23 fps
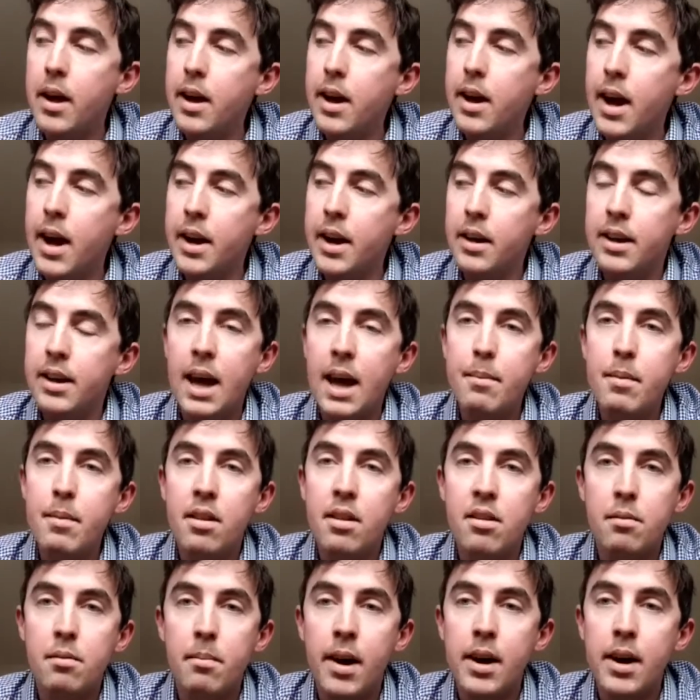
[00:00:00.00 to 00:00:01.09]
and a
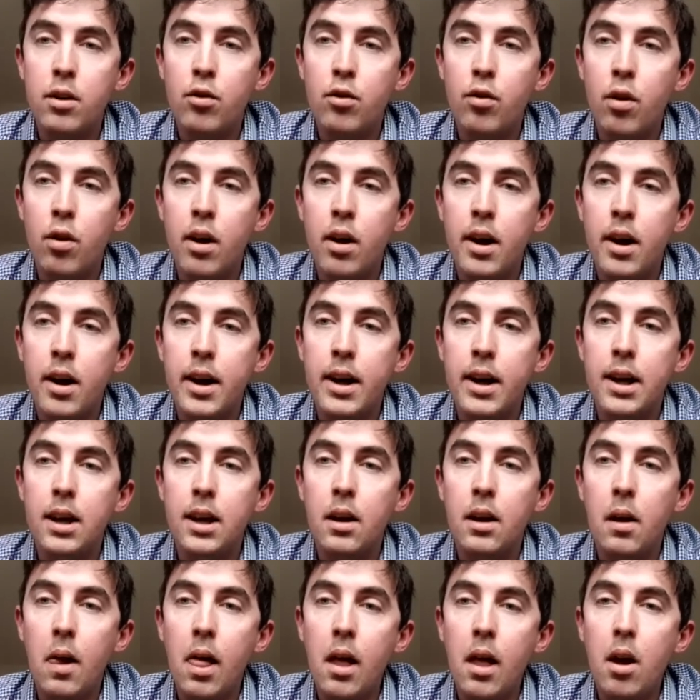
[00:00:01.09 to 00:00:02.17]
chemist might try
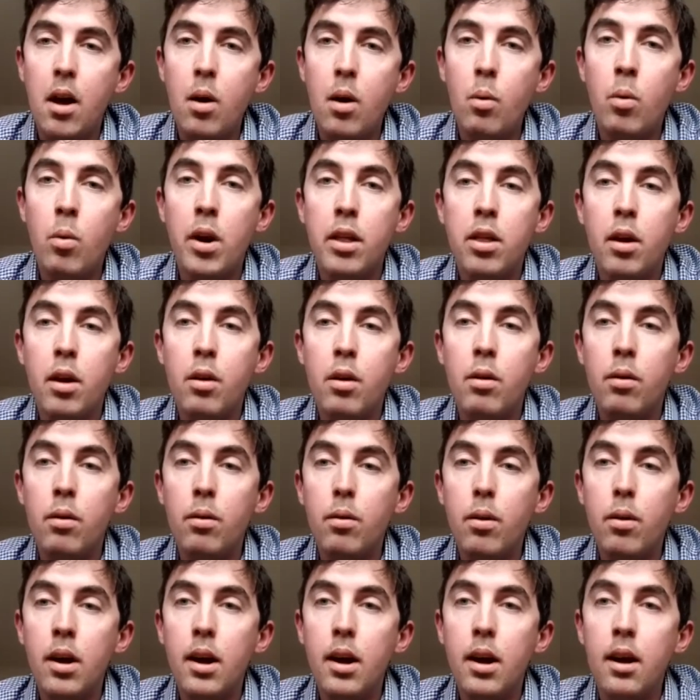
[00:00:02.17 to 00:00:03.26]
one of the
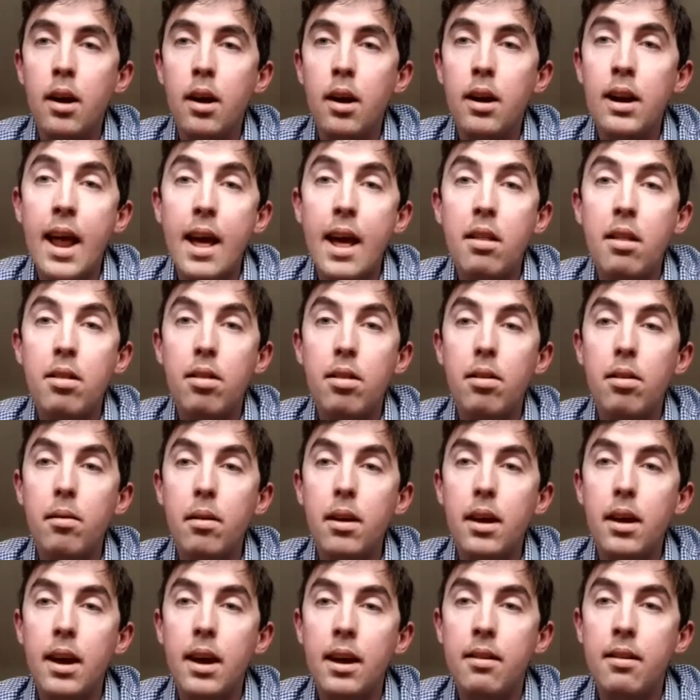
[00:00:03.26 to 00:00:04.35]
uh, less
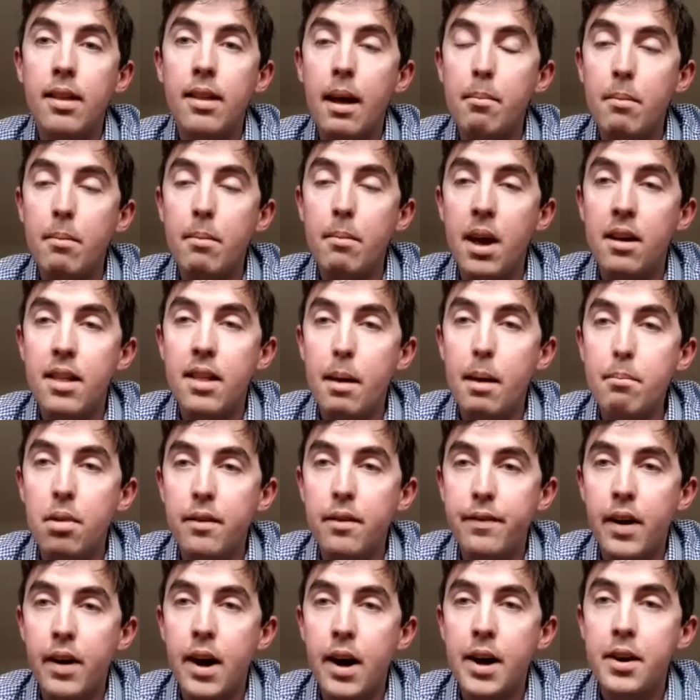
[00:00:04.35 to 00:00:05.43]
ex-
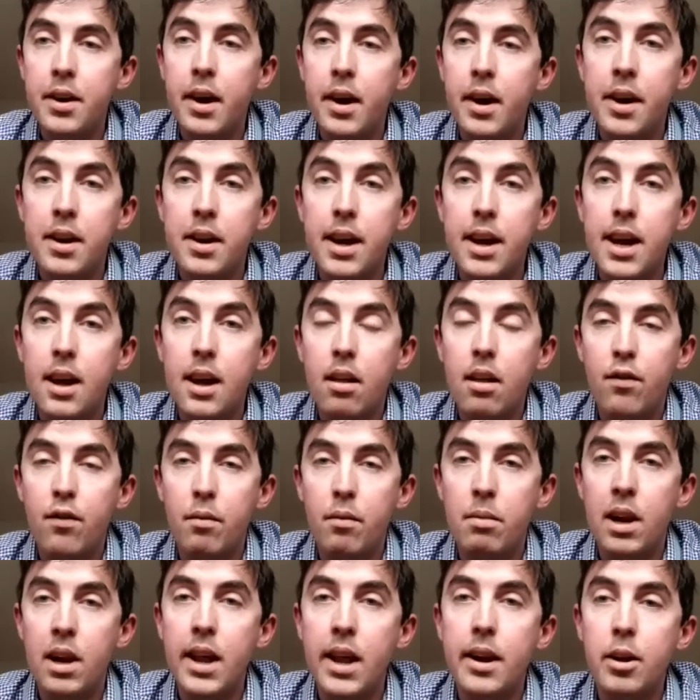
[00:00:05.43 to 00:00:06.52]
exemplified ideas from
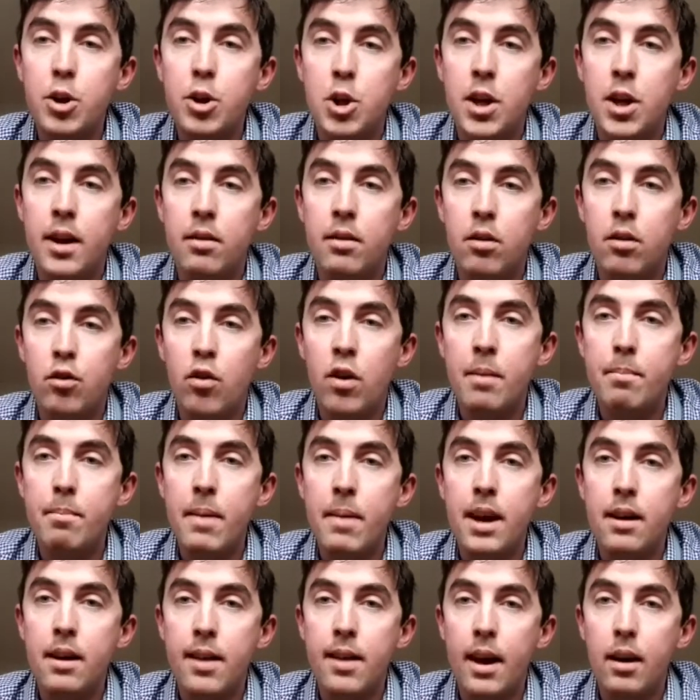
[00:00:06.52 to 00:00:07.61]
the literature to try and
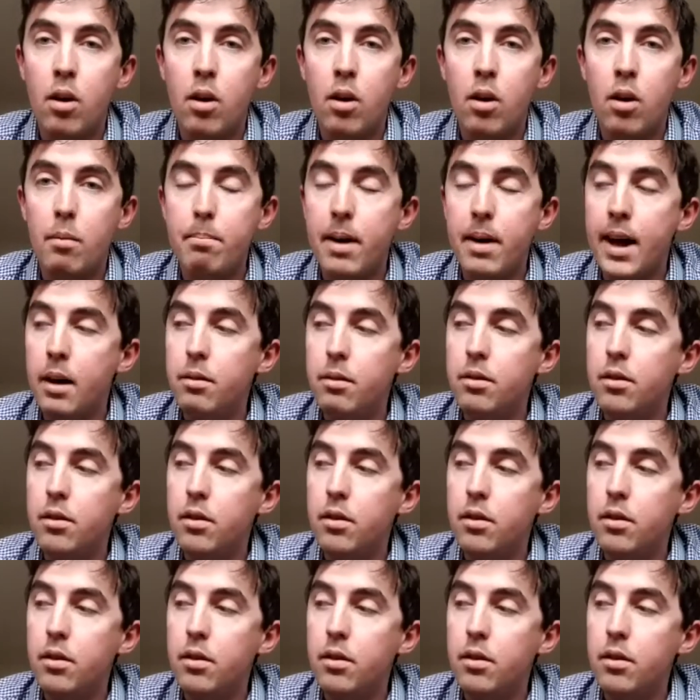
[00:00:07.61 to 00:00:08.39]
make their compound.